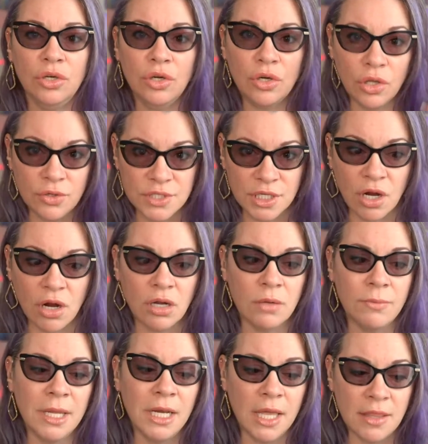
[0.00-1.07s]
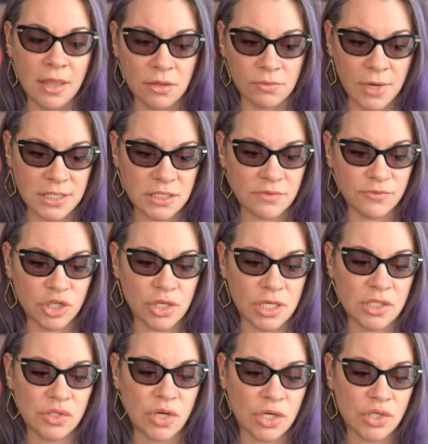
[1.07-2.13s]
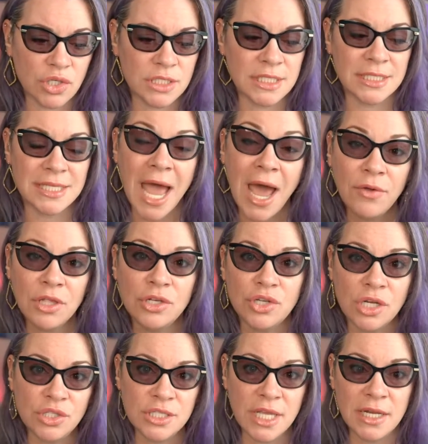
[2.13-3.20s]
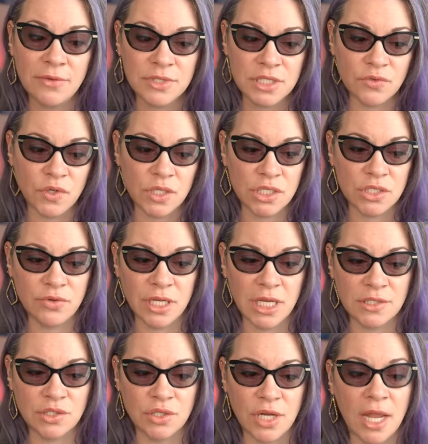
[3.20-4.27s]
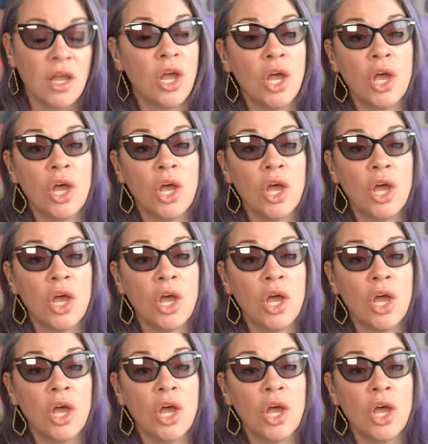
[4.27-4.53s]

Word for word: closing argument, and then the rest of jury instructions is how the judge said he was going to do it yesterday.